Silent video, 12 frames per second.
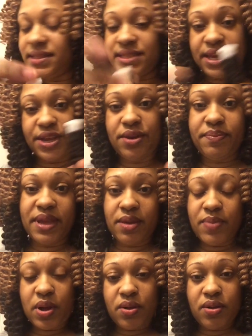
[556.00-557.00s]
Take your big
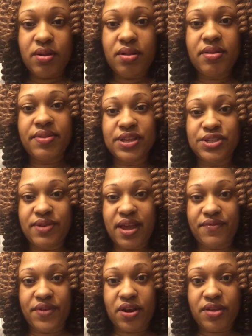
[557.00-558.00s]
bowl that you
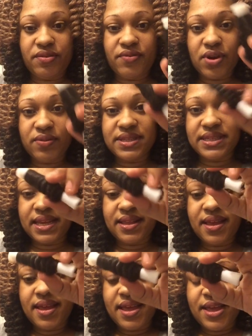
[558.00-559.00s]
have your other rollers
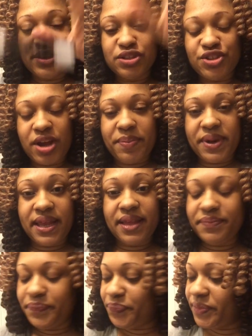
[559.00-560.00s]
in, drop it
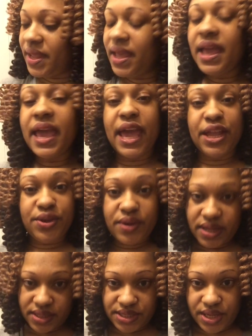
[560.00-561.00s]
in, and you
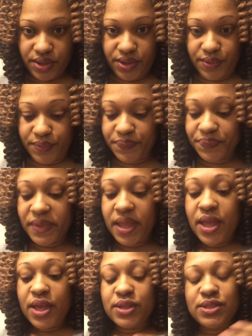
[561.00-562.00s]
continue.
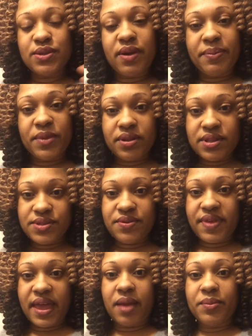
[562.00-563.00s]
So I'm going to do
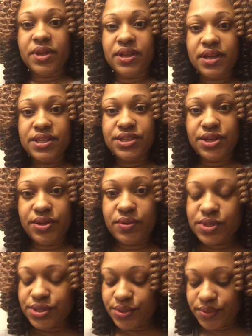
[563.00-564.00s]
that. I'm going to
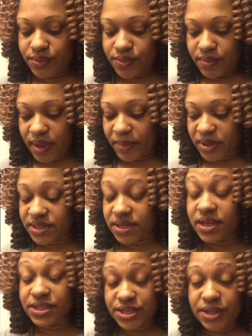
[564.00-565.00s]
continue
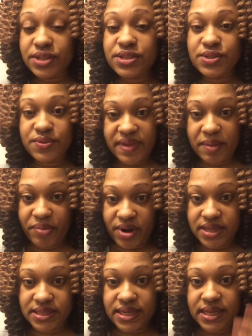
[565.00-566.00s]
to do that
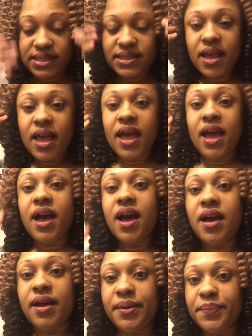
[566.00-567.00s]
process
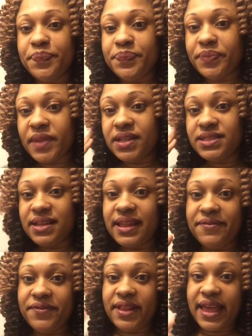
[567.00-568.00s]
until I
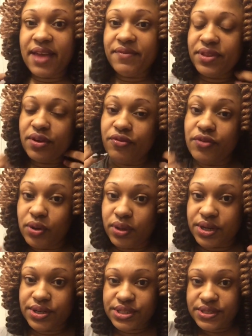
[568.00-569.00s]
feel I have enough
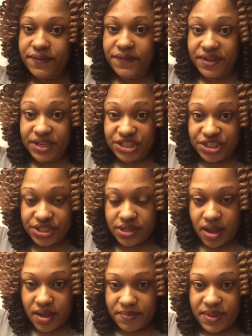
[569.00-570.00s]
rollers to finish
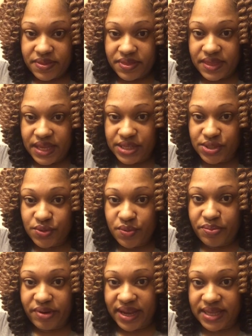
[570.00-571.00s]
these two
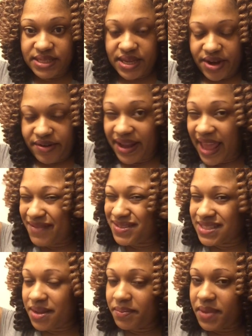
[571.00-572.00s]
braids here. And I have
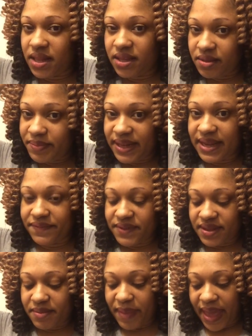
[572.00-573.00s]
a little bit left
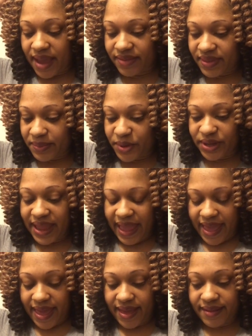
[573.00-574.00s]
in the back that I'm going to
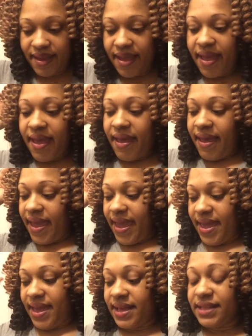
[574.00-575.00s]
add.
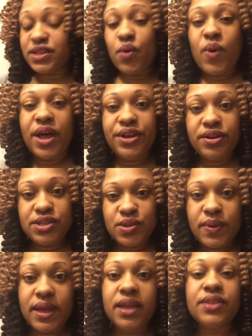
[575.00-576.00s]
And while you're
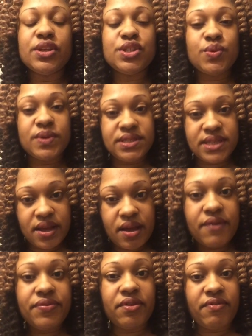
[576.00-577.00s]
doing the twisting
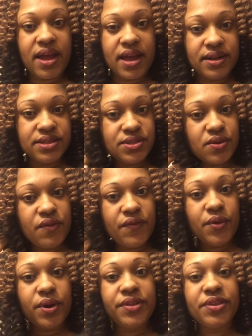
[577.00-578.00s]
of the rod and so
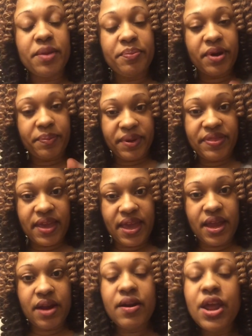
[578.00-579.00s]
forth, you're prepping the
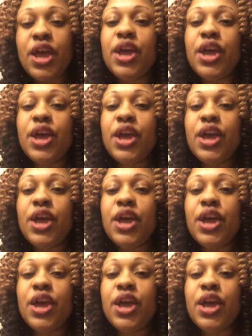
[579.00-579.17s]
hair,